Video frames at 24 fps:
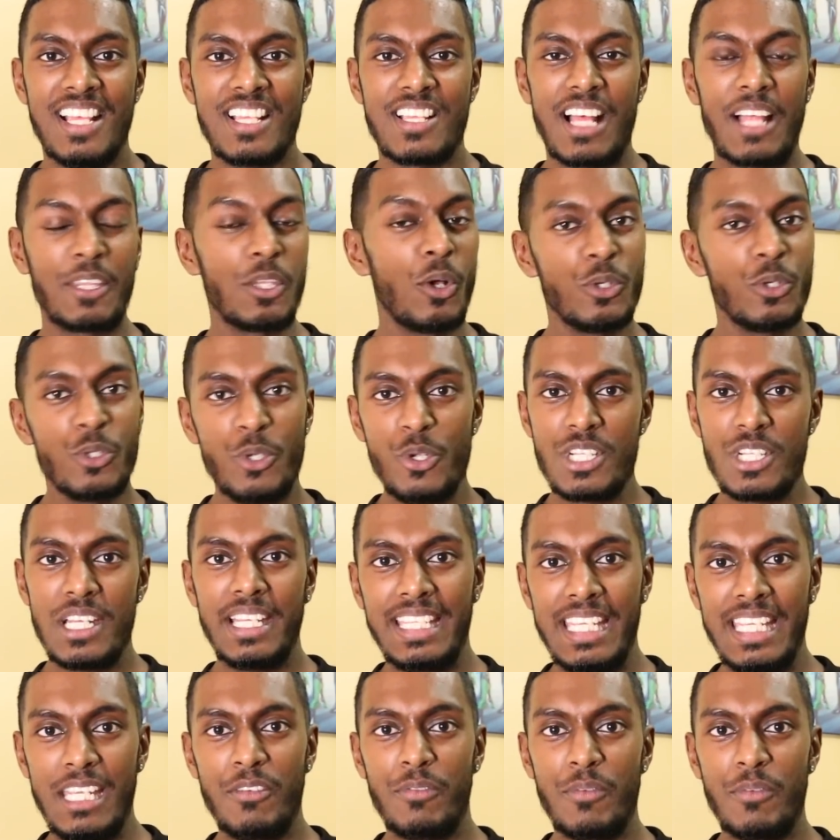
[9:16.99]
I don't usually
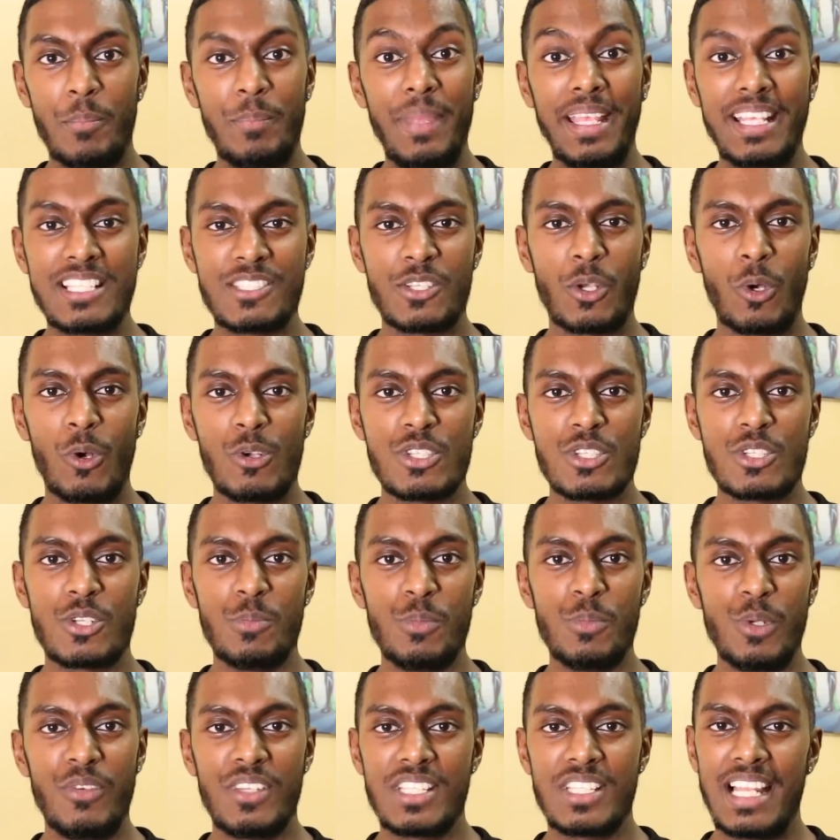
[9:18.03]
give big scores to
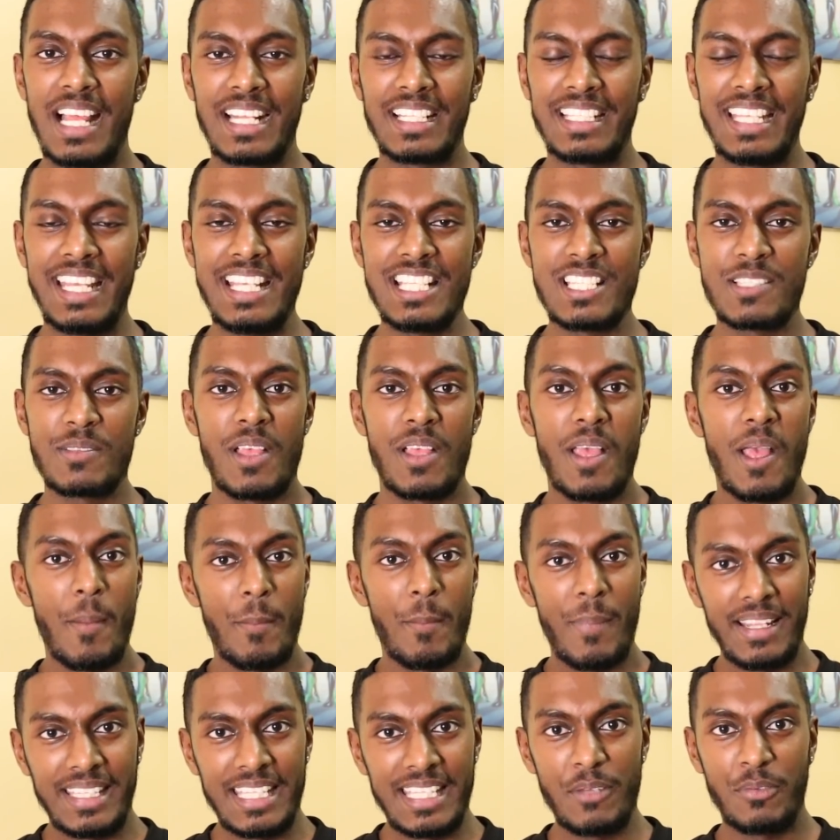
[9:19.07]
movies like this,
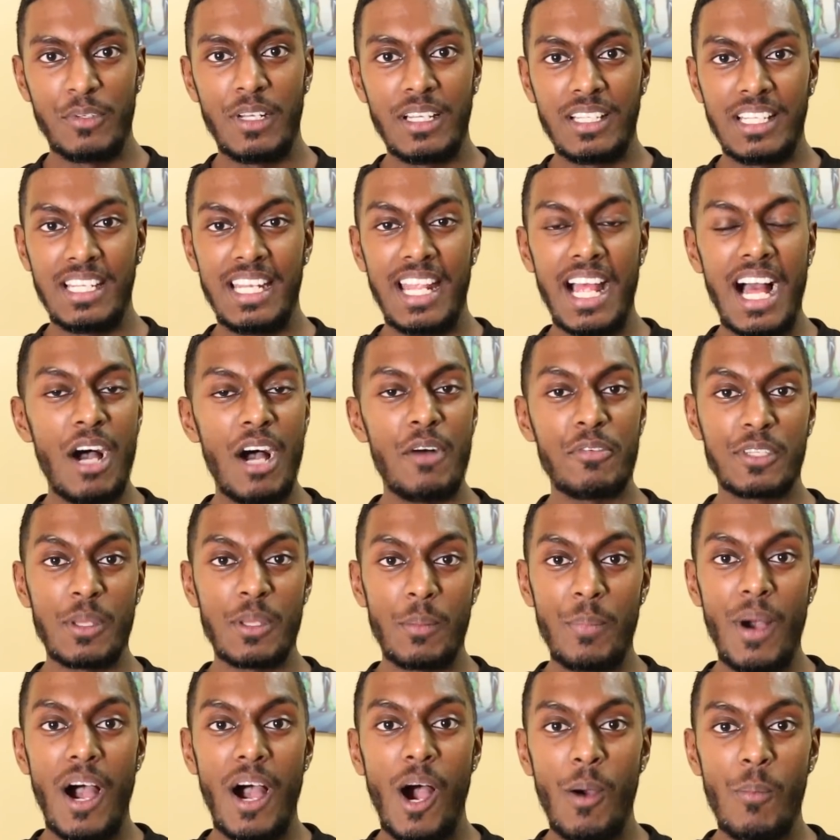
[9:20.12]
but definitely after
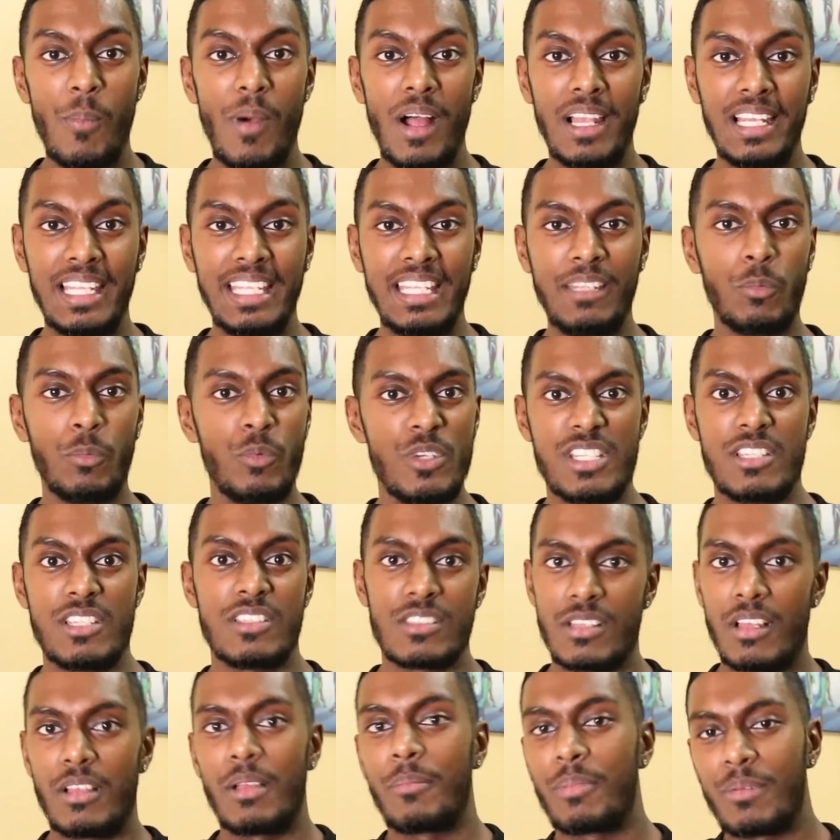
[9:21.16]
Bahubali, which
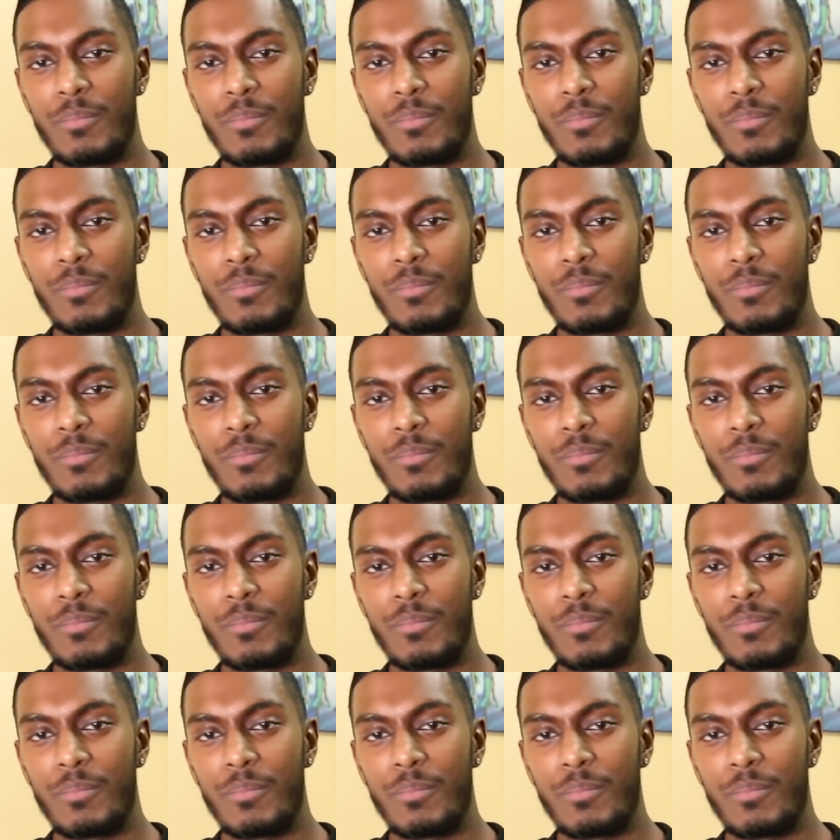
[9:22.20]
is,